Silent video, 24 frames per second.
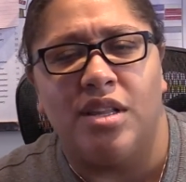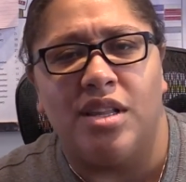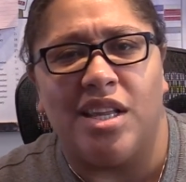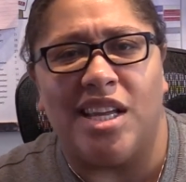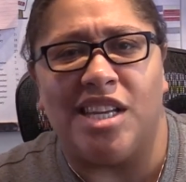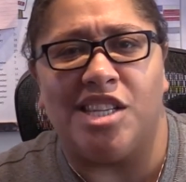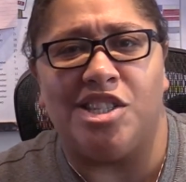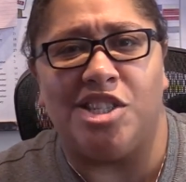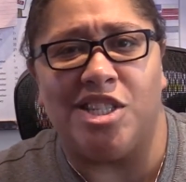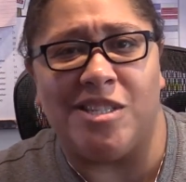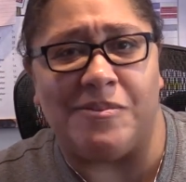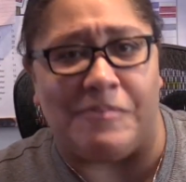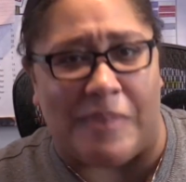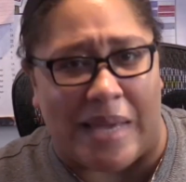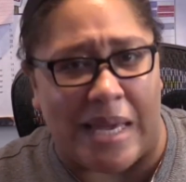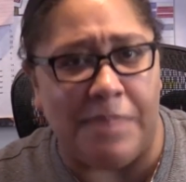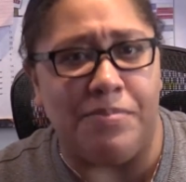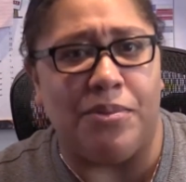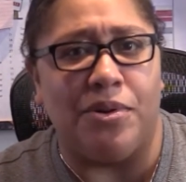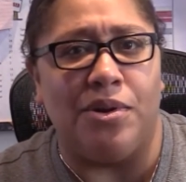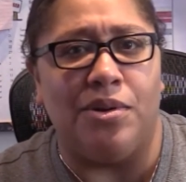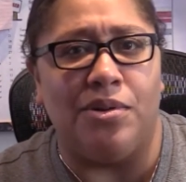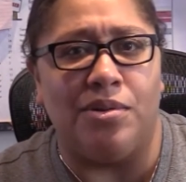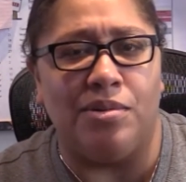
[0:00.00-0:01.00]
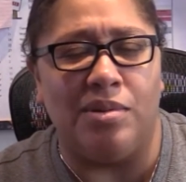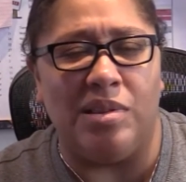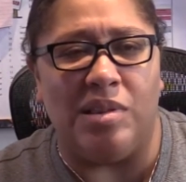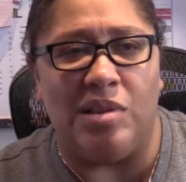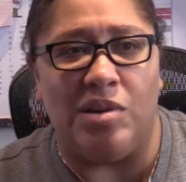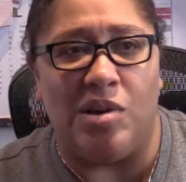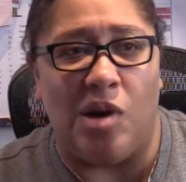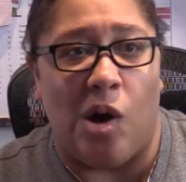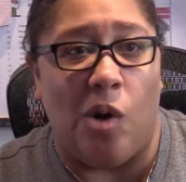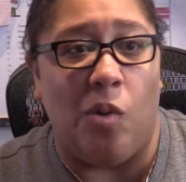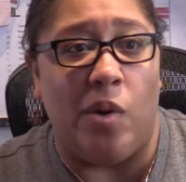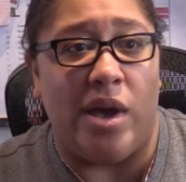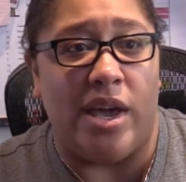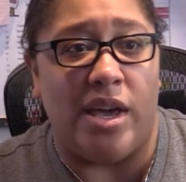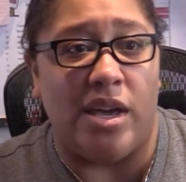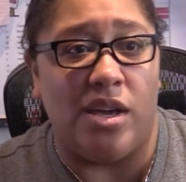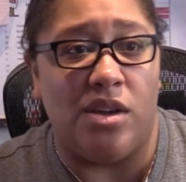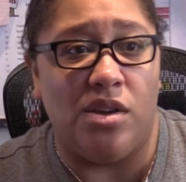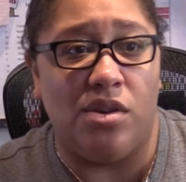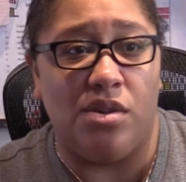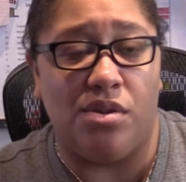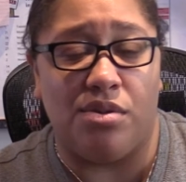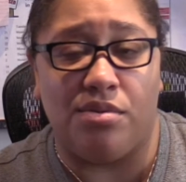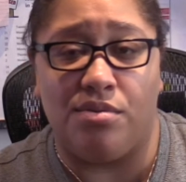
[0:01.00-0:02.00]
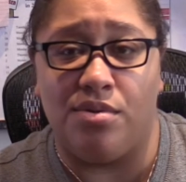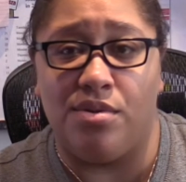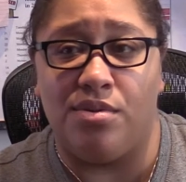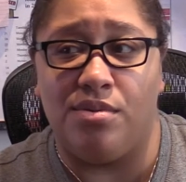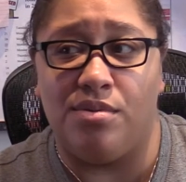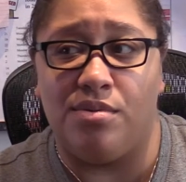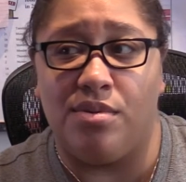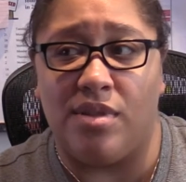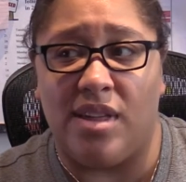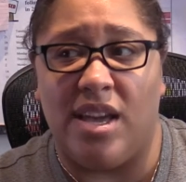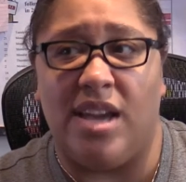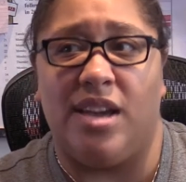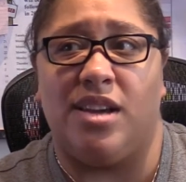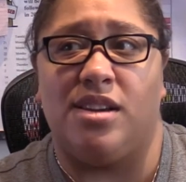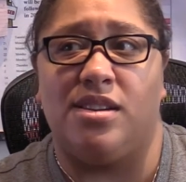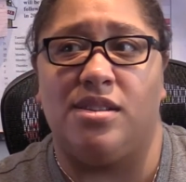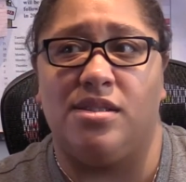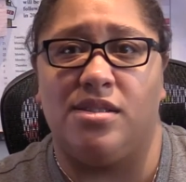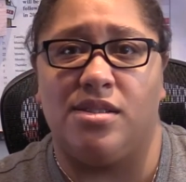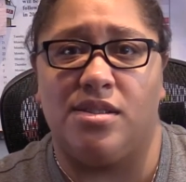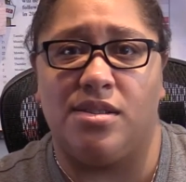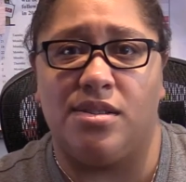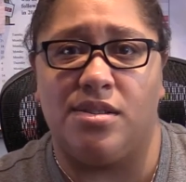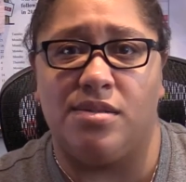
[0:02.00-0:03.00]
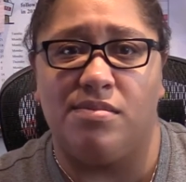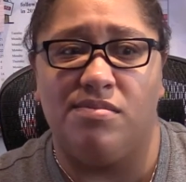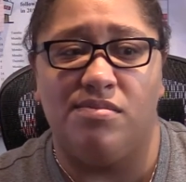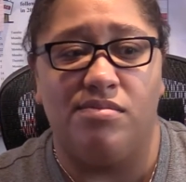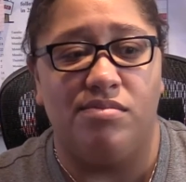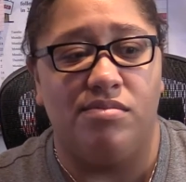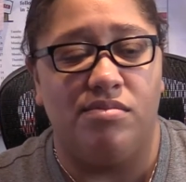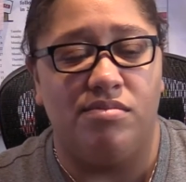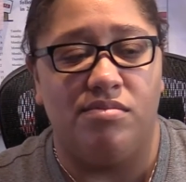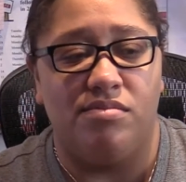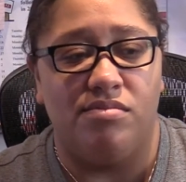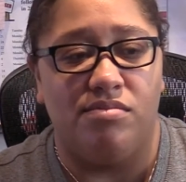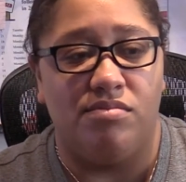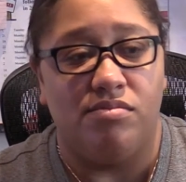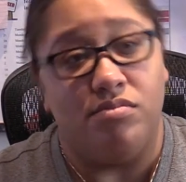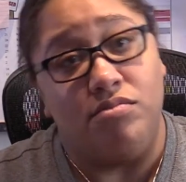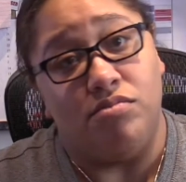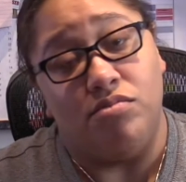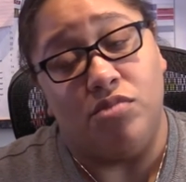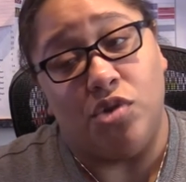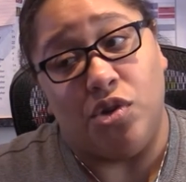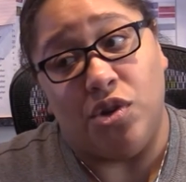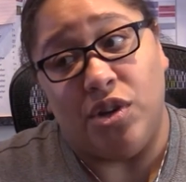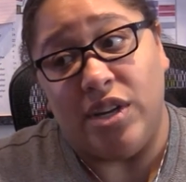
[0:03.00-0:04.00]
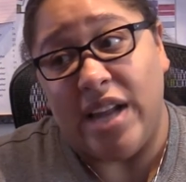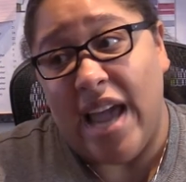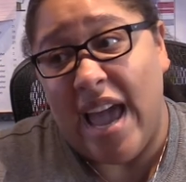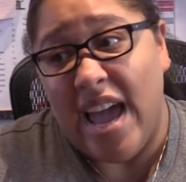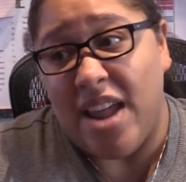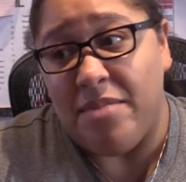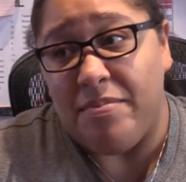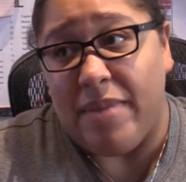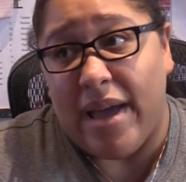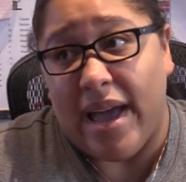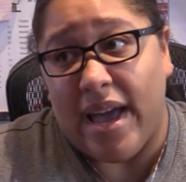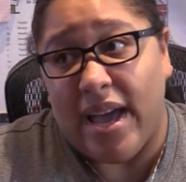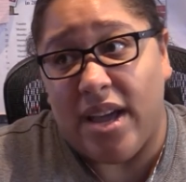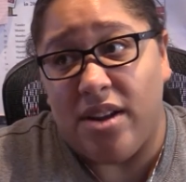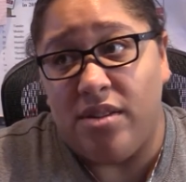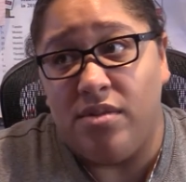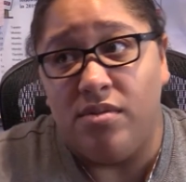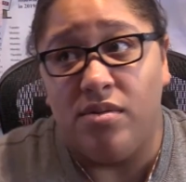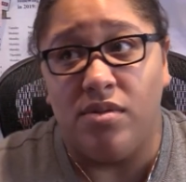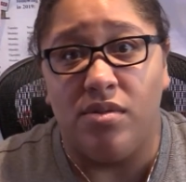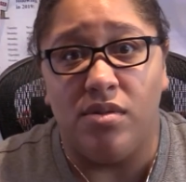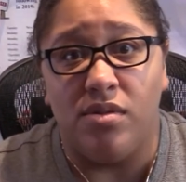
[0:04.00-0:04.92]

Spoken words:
It's just people going through things, good and bad,